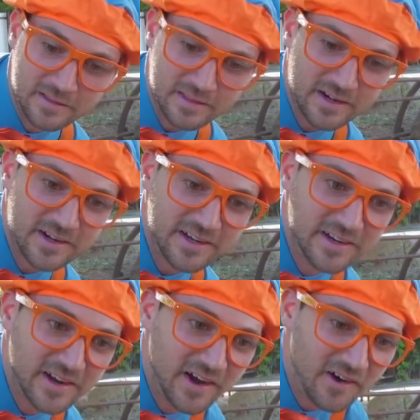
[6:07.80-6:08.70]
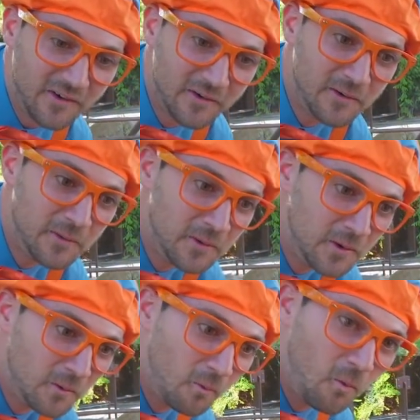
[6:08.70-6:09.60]
there you go.
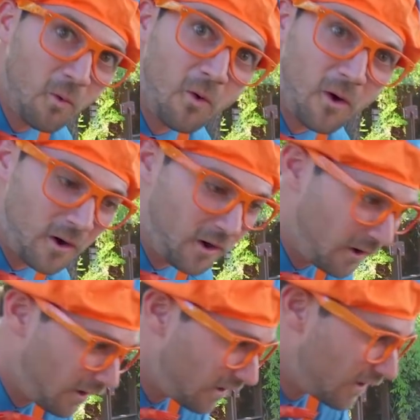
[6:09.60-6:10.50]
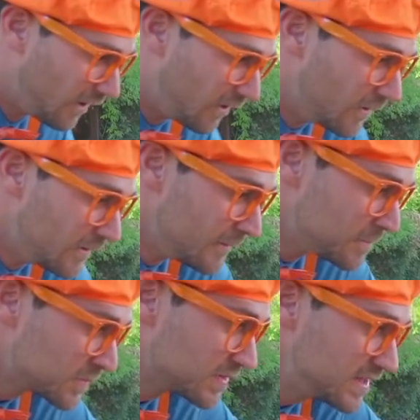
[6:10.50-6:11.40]
Whoa!
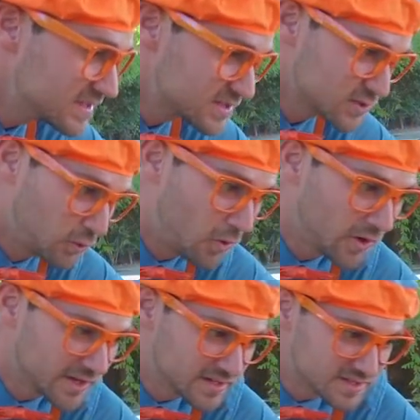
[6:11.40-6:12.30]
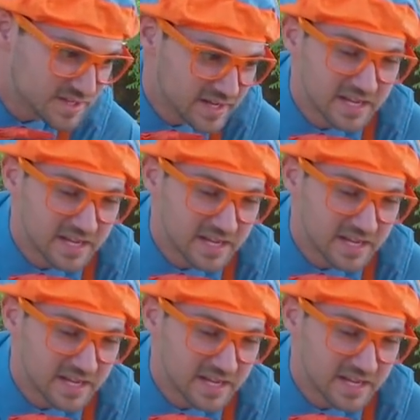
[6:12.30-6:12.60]
This tortoise